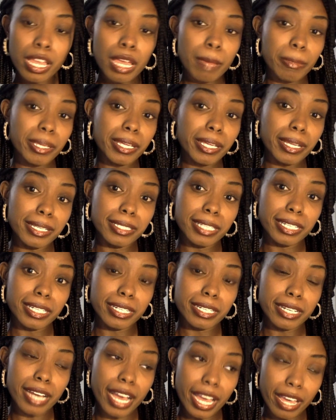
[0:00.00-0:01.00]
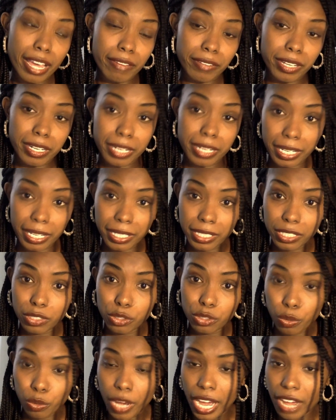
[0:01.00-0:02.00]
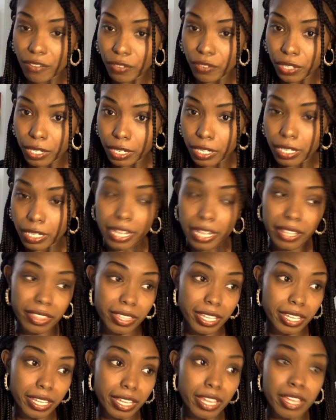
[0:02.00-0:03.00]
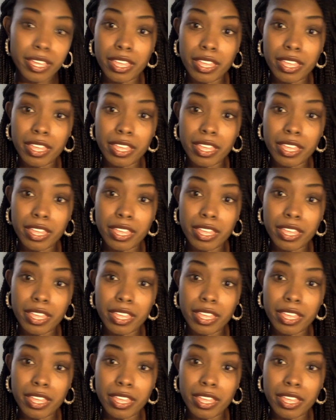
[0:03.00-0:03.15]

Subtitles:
because they did not have connection to Africa, and I think